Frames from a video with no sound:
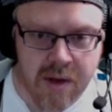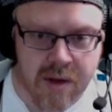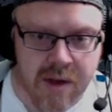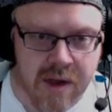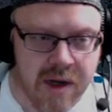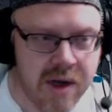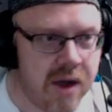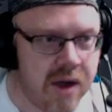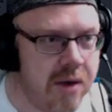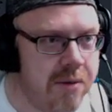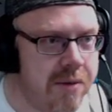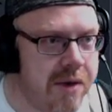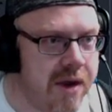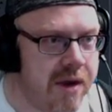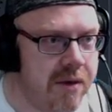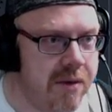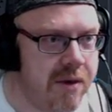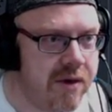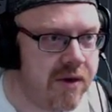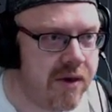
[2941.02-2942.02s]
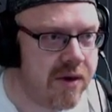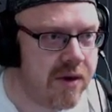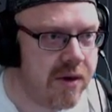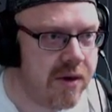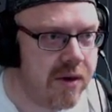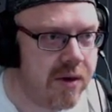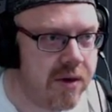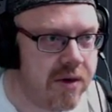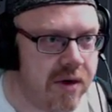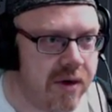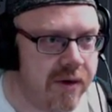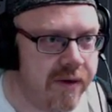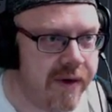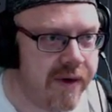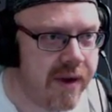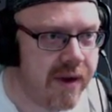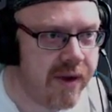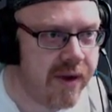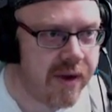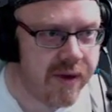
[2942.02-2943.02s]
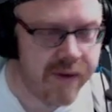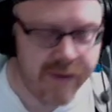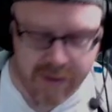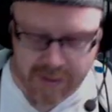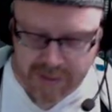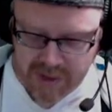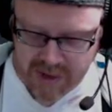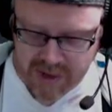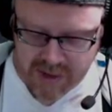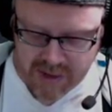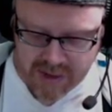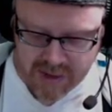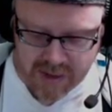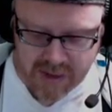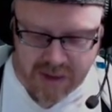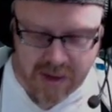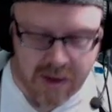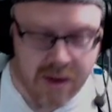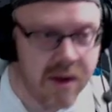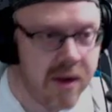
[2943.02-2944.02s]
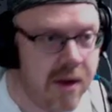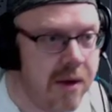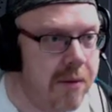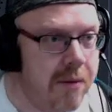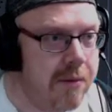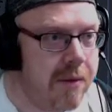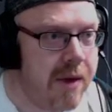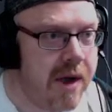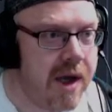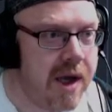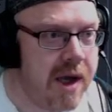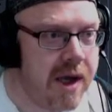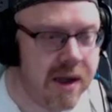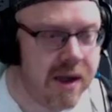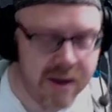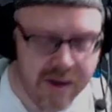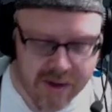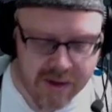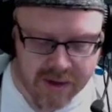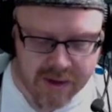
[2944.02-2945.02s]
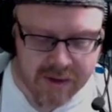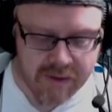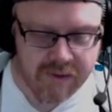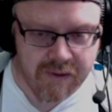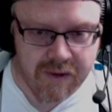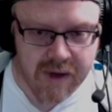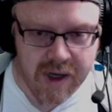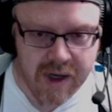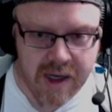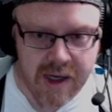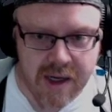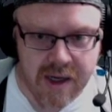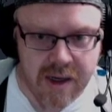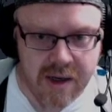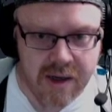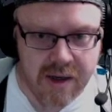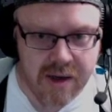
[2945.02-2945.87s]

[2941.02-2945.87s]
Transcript: I'm hoping it would just autofill this for me. Main screen